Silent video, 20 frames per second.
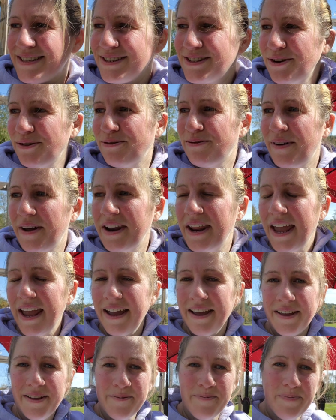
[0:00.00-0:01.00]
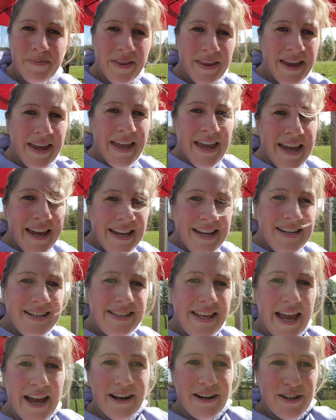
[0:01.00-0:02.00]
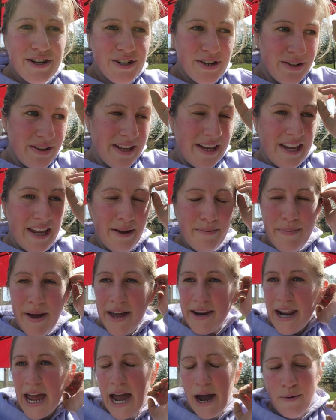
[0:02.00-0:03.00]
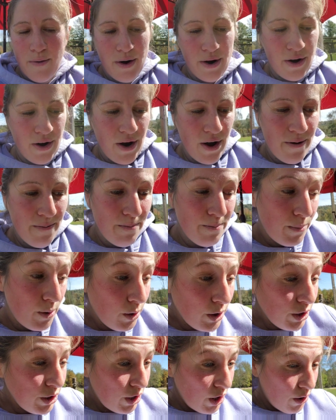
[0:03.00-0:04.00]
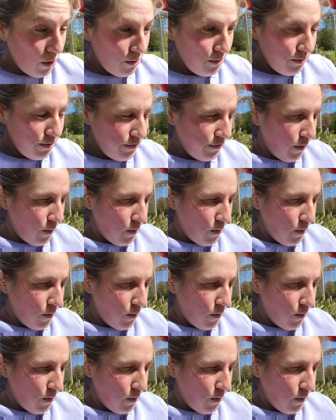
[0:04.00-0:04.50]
so funny. He's actually been our boar goat